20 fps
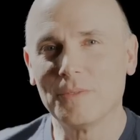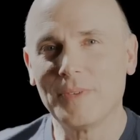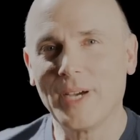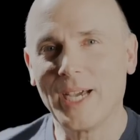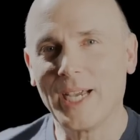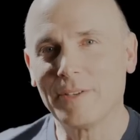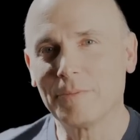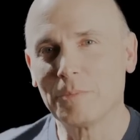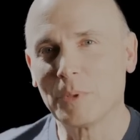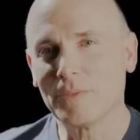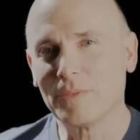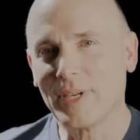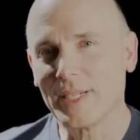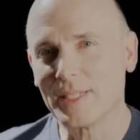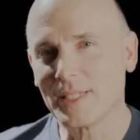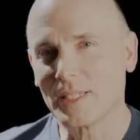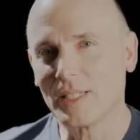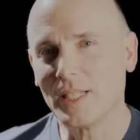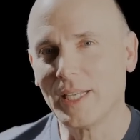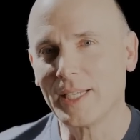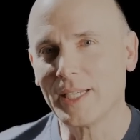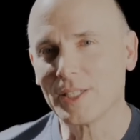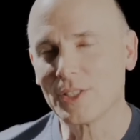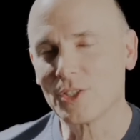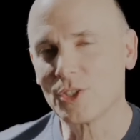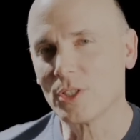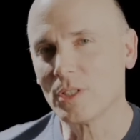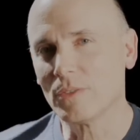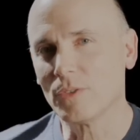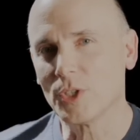5 provides a
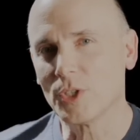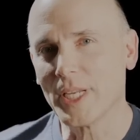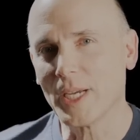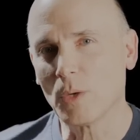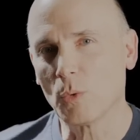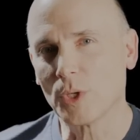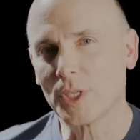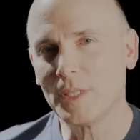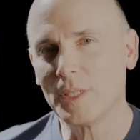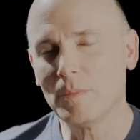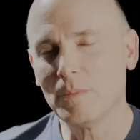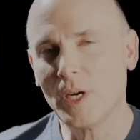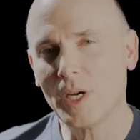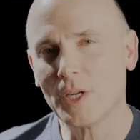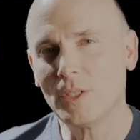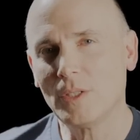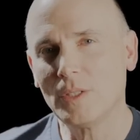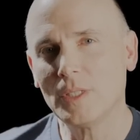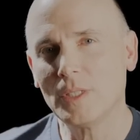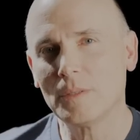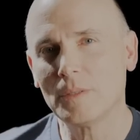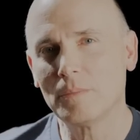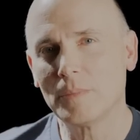client-server networking model,